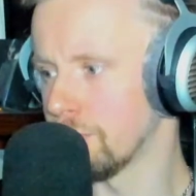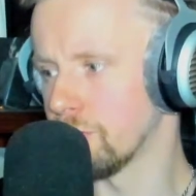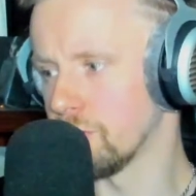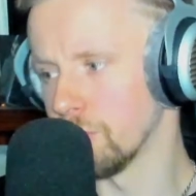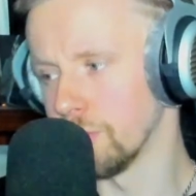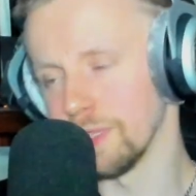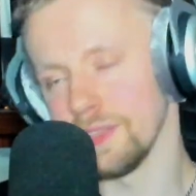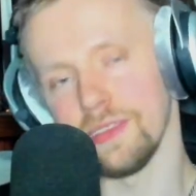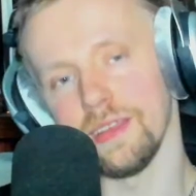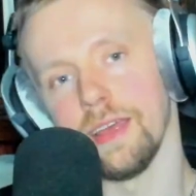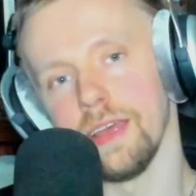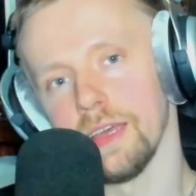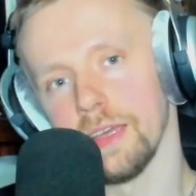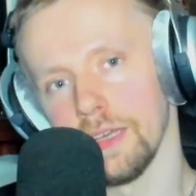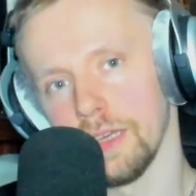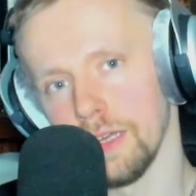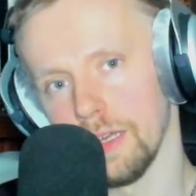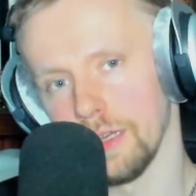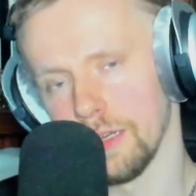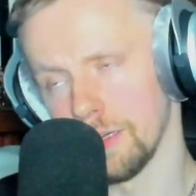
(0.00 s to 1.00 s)
doing
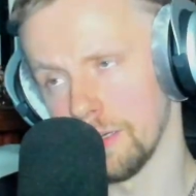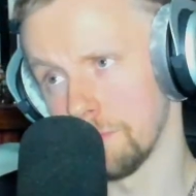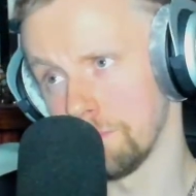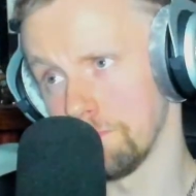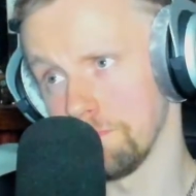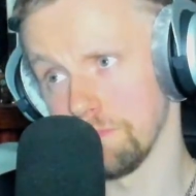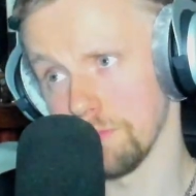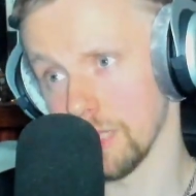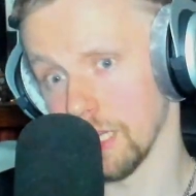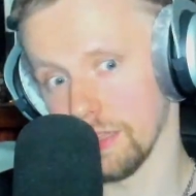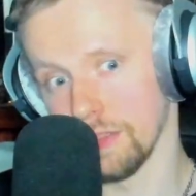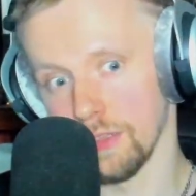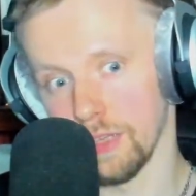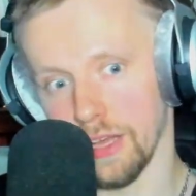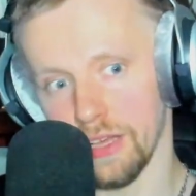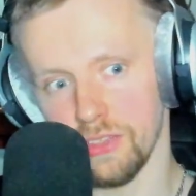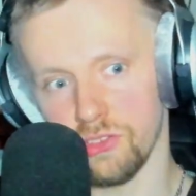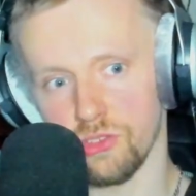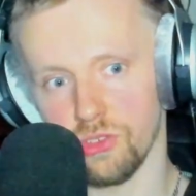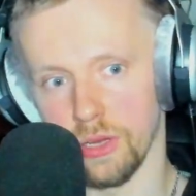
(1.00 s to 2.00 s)
the
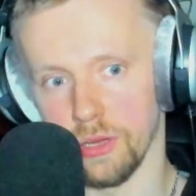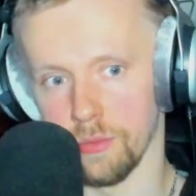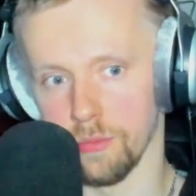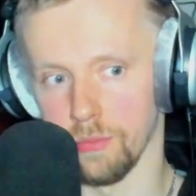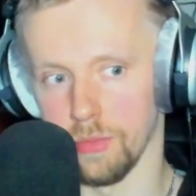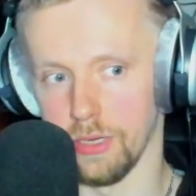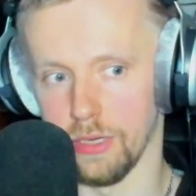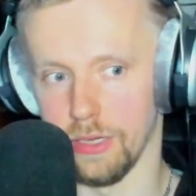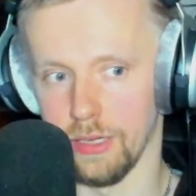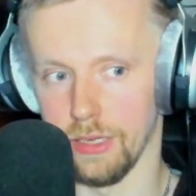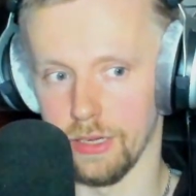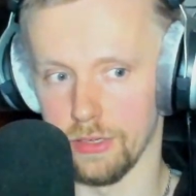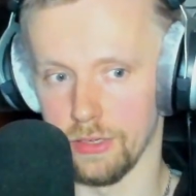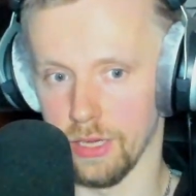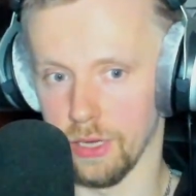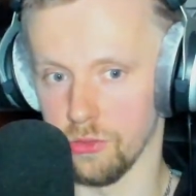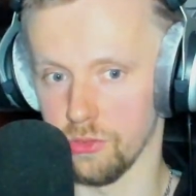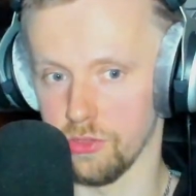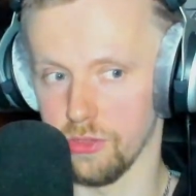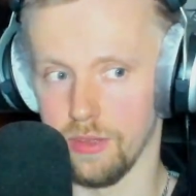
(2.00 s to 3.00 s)
live stream here
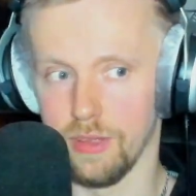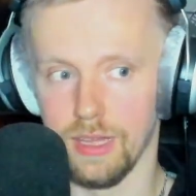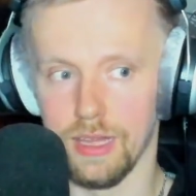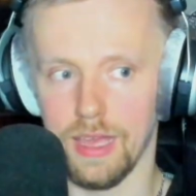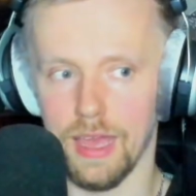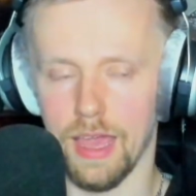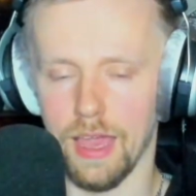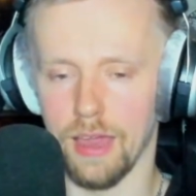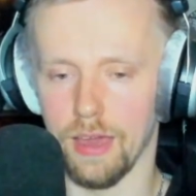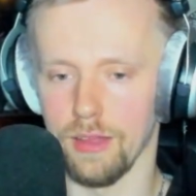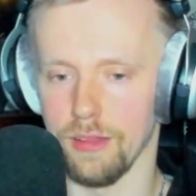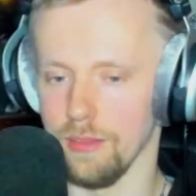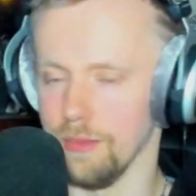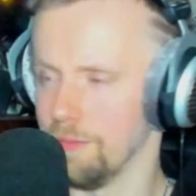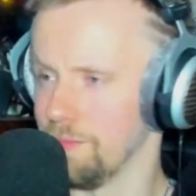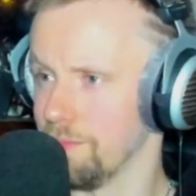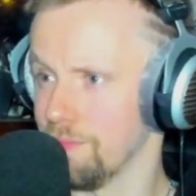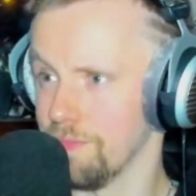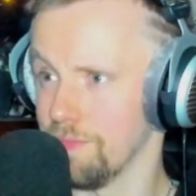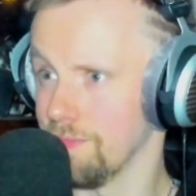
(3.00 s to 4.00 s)
now, and
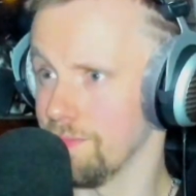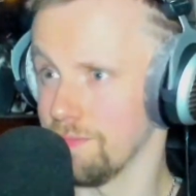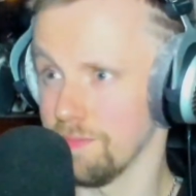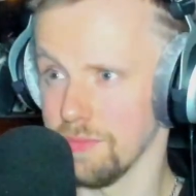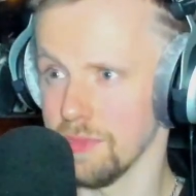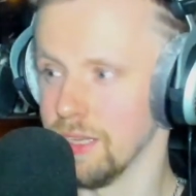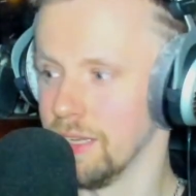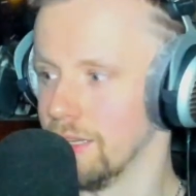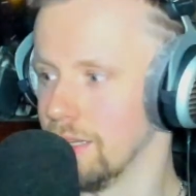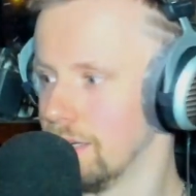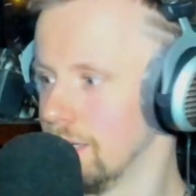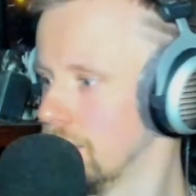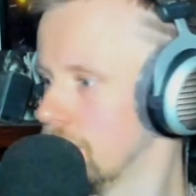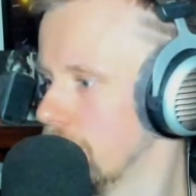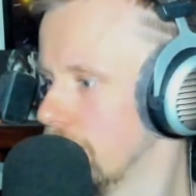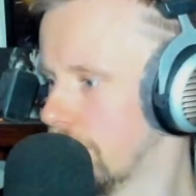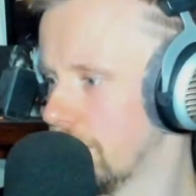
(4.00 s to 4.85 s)
it